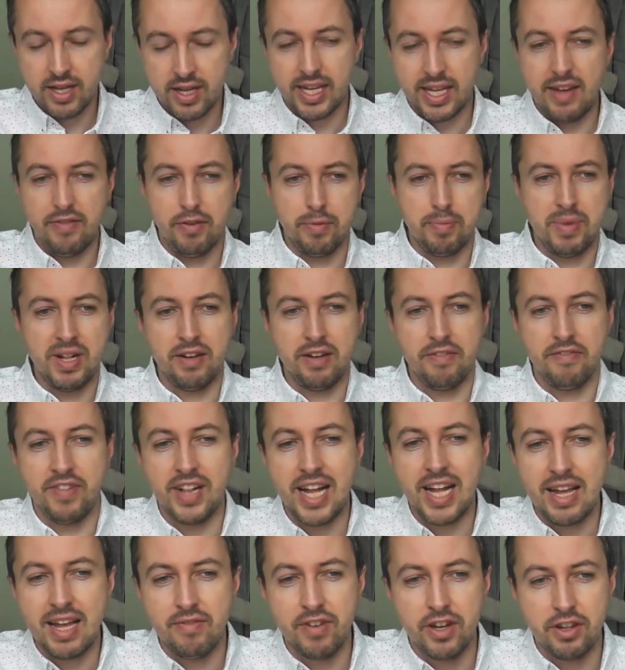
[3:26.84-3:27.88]
Give a bit of
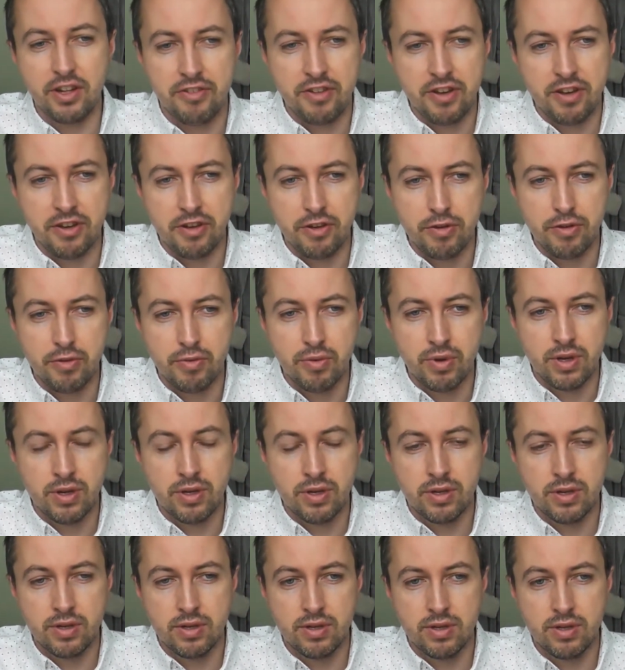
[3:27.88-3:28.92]
flavour to
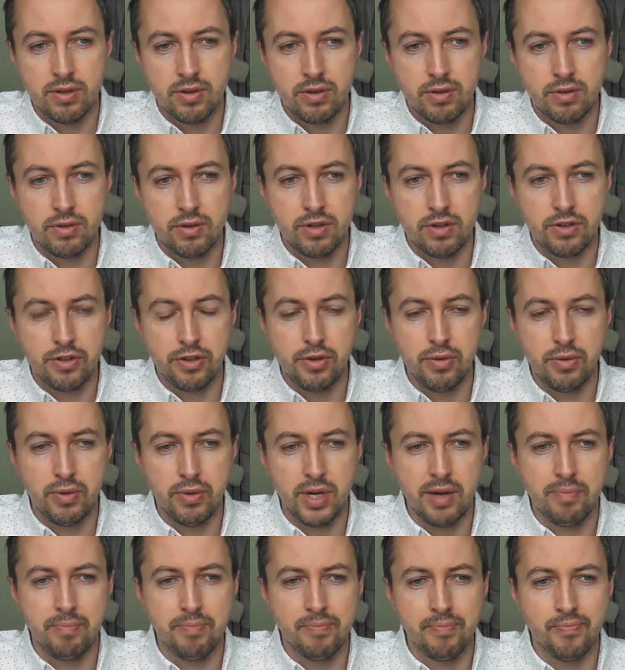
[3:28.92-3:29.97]
to
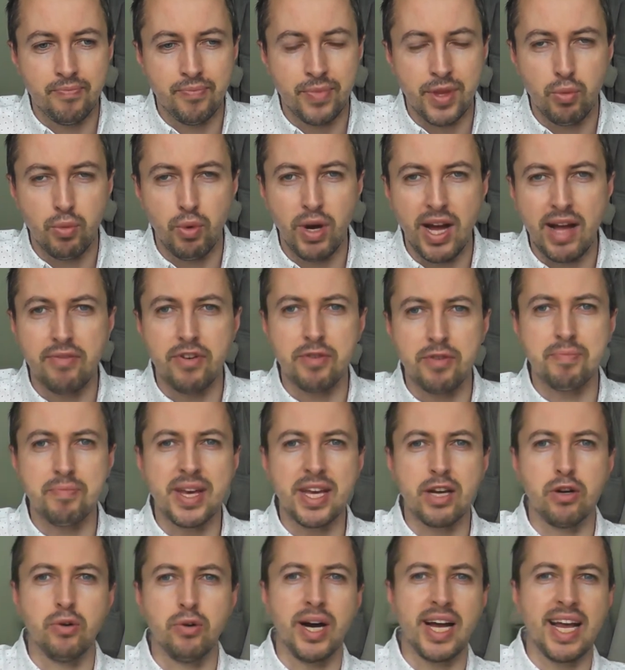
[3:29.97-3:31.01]
um, whatever
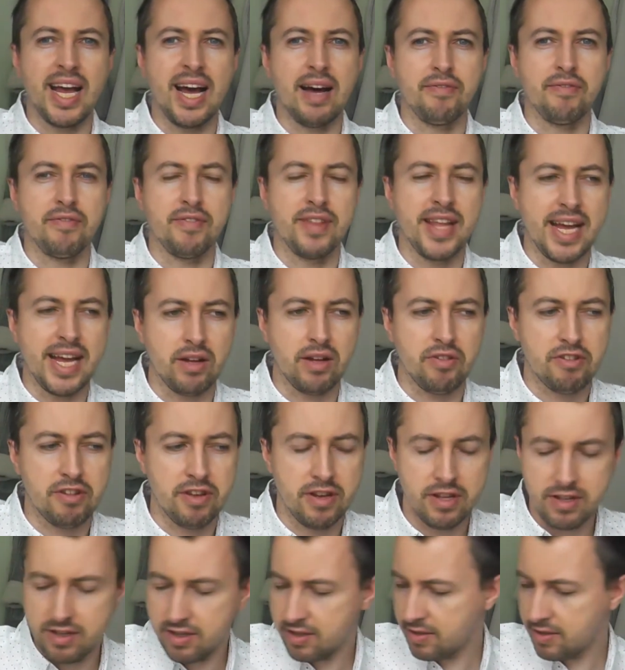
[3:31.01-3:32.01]
meal I have next.